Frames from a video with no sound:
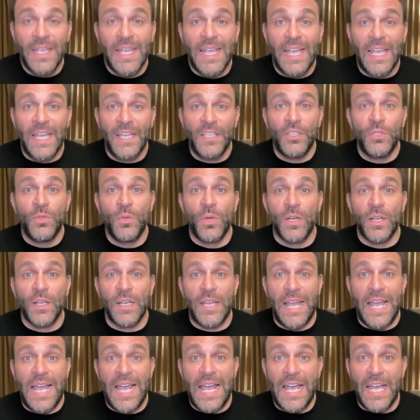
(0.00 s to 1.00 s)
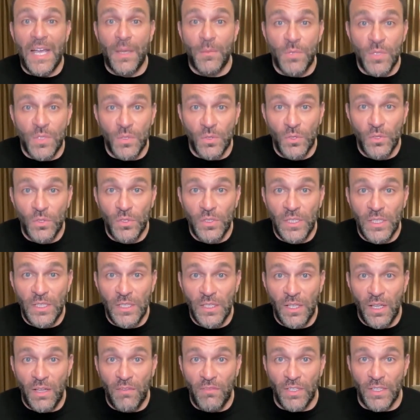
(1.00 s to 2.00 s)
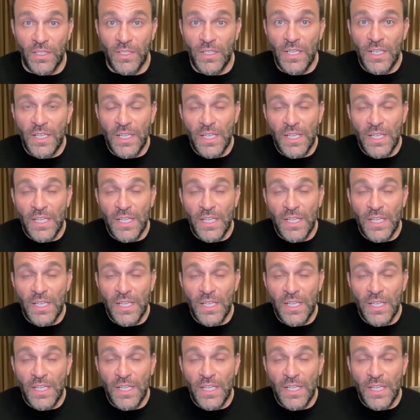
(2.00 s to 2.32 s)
and you are going to absolutely love it.